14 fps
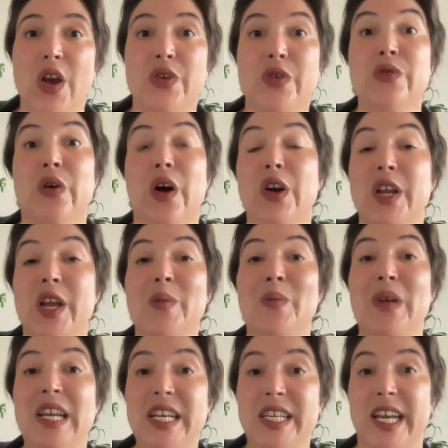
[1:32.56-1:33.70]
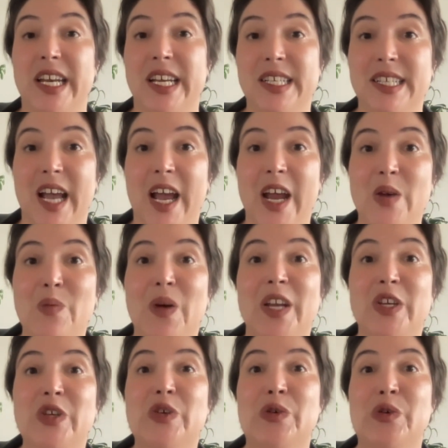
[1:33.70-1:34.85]
not commit genocide,
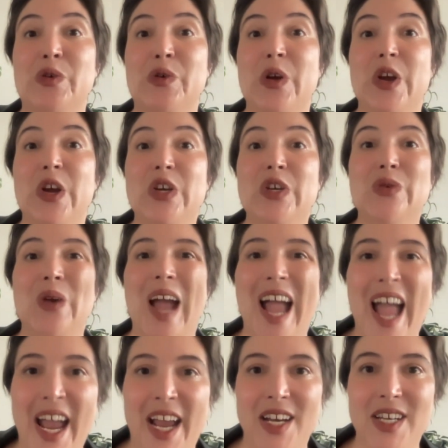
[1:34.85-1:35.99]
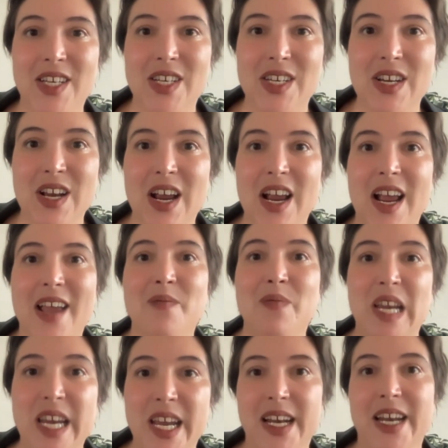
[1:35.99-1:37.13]
but to act
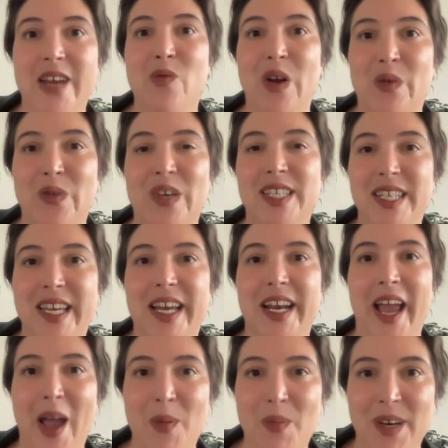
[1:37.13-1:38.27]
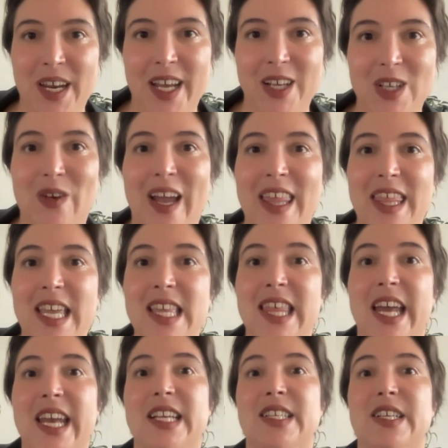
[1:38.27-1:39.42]
immediately when we see it happening. So I think
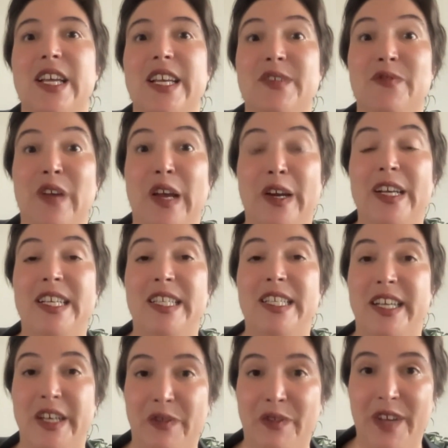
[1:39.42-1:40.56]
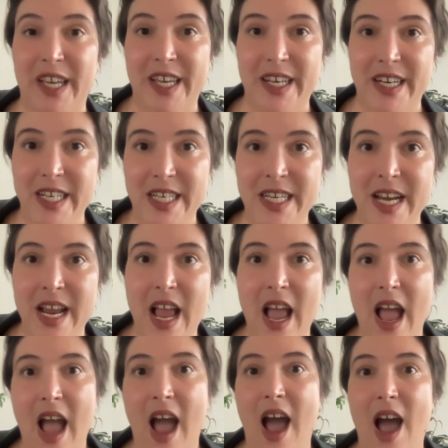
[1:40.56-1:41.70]
that is very significant.
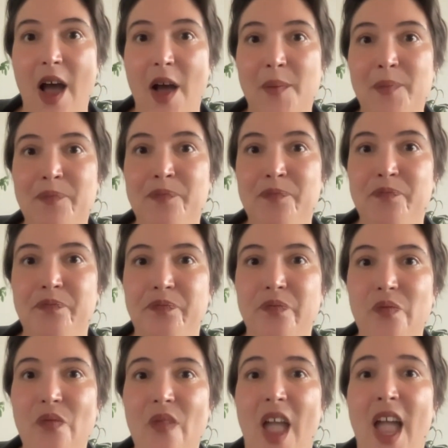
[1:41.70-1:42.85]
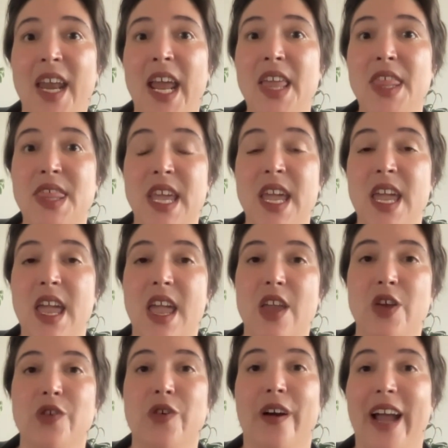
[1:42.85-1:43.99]
And I think,
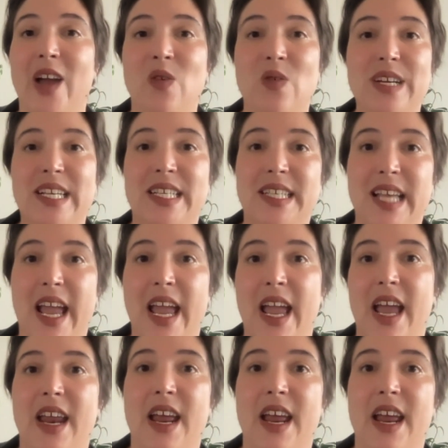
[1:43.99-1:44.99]
I always say